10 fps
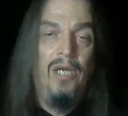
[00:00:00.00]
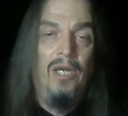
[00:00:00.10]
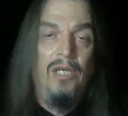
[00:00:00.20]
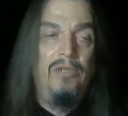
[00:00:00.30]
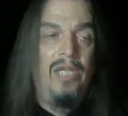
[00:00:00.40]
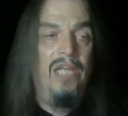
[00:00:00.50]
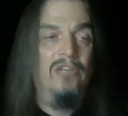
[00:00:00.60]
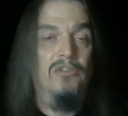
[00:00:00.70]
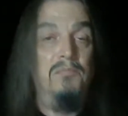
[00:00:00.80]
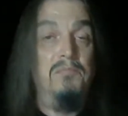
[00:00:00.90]
You can't
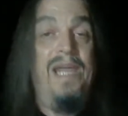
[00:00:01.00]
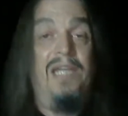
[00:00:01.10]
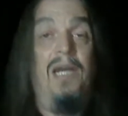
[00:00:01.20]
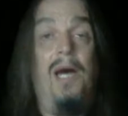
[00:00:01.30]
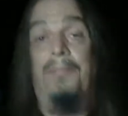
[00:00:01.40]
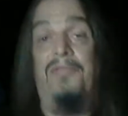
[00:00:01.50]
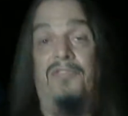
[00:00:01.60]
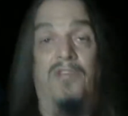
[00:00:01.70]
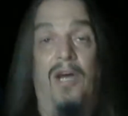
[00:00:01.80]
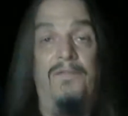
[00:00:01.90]
just make up
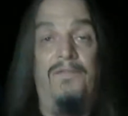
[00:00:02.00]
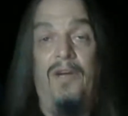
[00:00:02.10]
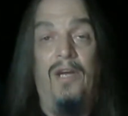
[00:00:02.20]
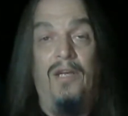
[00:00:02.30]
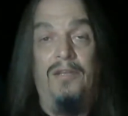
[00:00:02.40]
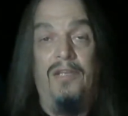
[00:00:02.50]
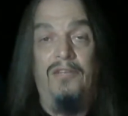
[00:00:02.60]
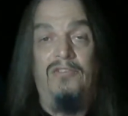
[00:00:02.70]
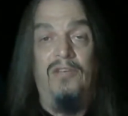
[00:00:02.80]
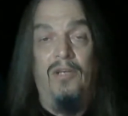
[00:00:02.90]
stuff
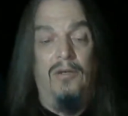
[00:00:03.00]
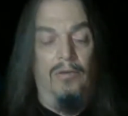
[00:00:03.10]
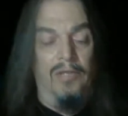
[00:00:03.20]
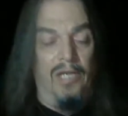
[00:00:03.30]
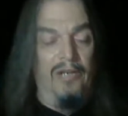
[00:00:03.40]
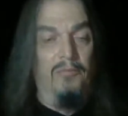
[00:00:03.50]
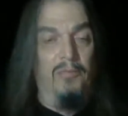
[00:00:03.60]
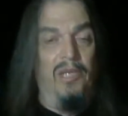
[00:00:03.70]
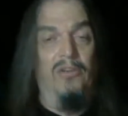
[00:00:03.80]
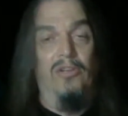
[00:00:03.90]
that's, oh, God is
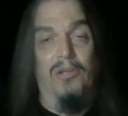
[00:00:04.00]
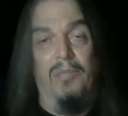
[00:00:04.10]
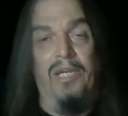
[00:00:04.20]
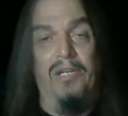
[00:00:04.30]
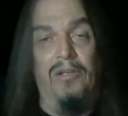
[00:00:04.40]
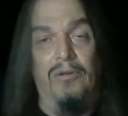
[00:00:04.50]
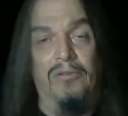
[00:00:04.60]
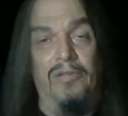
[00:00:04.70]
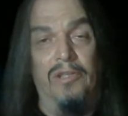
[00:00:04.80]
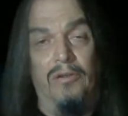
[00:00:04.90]
bigger than big and
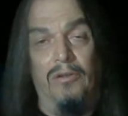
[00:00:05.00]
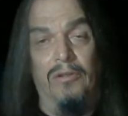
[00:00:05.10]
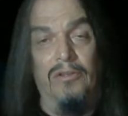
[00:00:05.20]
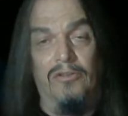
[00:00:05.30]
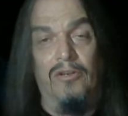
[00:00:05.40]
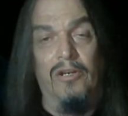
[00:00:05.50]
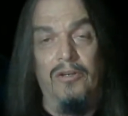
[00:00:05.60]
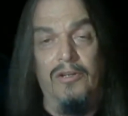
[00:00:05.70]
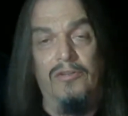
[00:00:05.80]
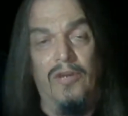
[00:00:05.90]
older than old and
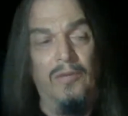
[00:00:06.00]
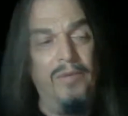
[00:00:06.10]
stronger than strong.